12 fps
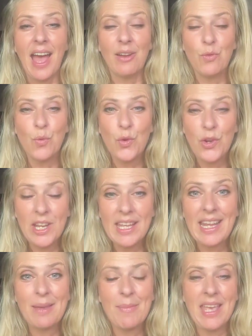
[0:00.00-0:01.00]
and
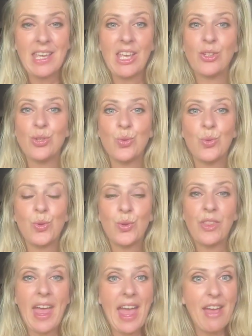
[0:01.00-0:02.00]
really making
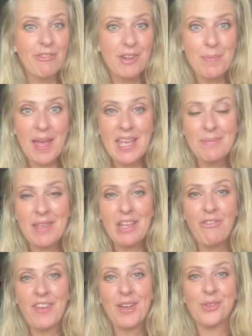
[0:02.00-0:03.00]
sure that every baby
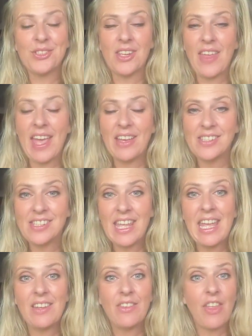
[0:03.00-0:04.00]
feels that they are
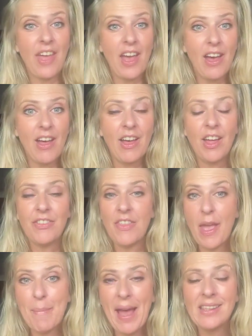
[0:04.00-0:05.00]
seen, that they're heard, that
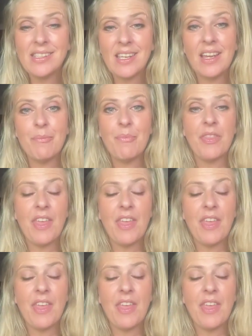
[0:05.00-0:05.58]
they matter,